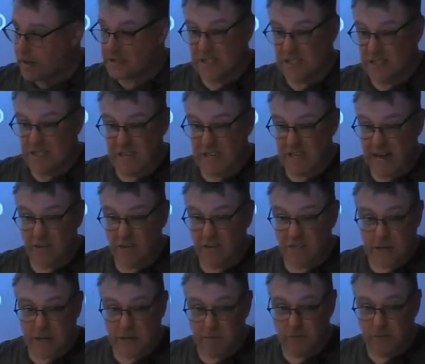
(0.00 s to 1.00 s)
and it's exactly the
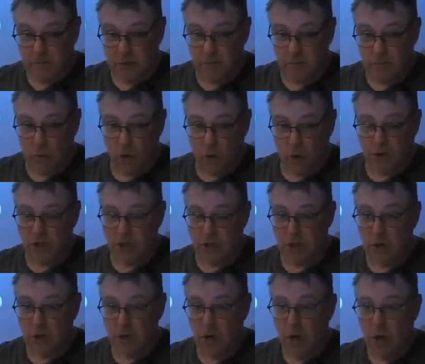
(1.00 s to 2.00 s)
same every time you watch
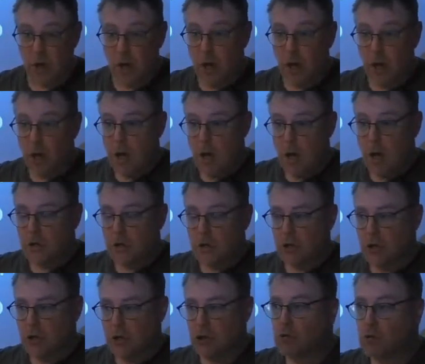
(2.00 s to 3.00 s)
it
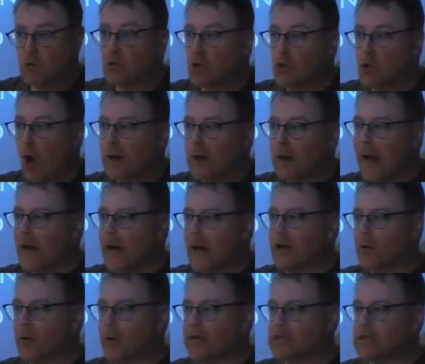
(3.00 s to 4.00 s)
do not
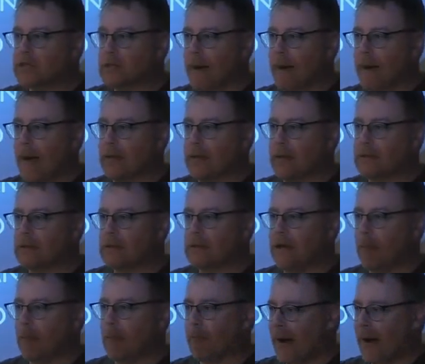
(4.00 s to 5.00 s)
underestimate
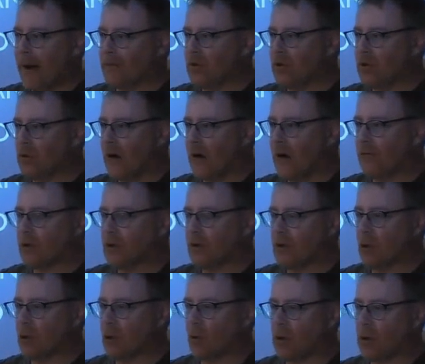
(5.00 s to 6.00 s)
the impact that you're having
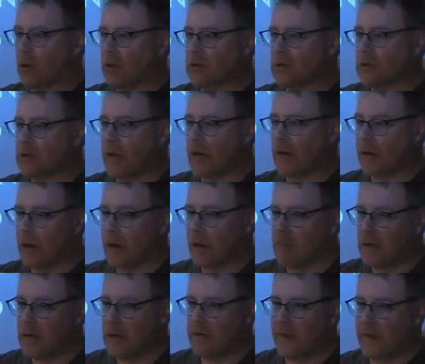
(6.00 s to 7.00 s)
on your audience. And I
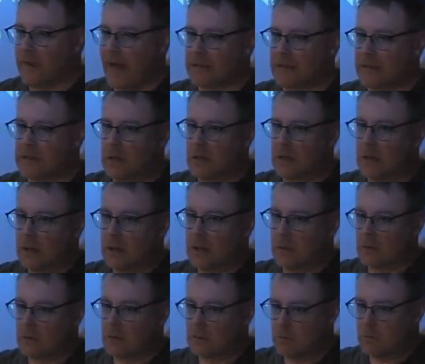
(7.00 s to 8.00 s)
mean that
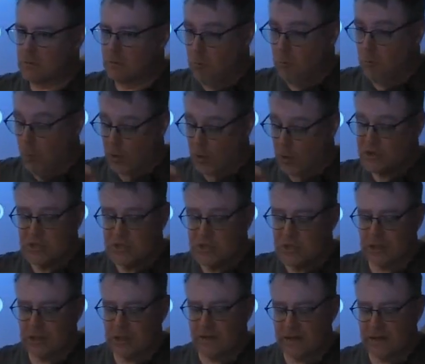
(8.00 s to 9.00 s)
more
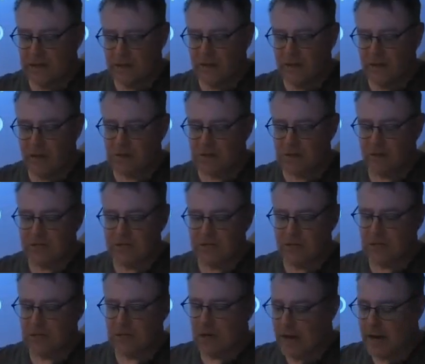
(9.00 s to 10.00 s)
sincerely than anything else I've
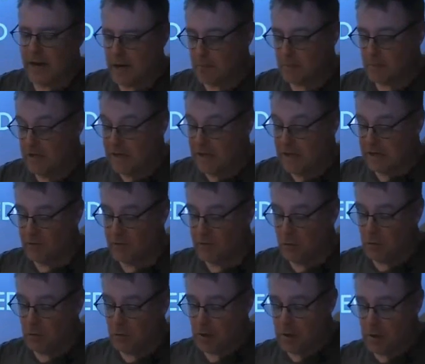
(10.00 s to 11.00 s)
said tonight. And I'm going to give
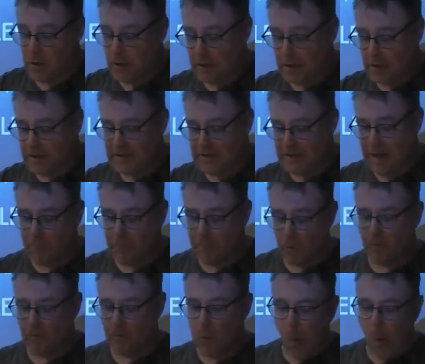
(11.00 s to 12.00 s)
you uh, a, an
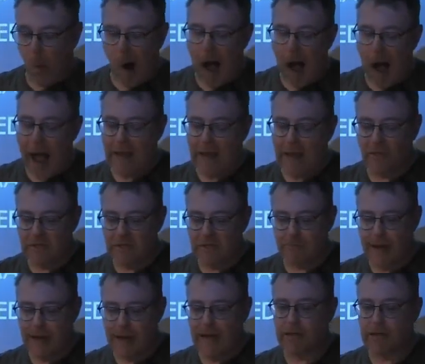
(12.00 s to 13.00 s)
example of why
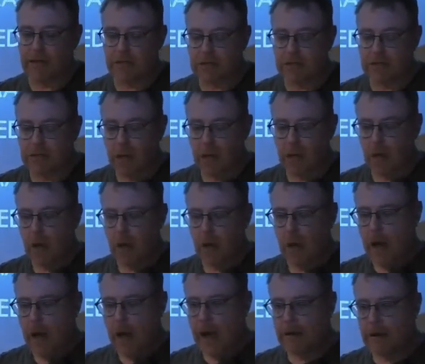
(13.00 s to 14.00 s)
this matters.
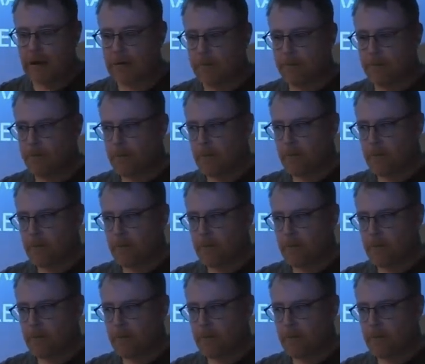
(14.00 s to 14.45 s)
And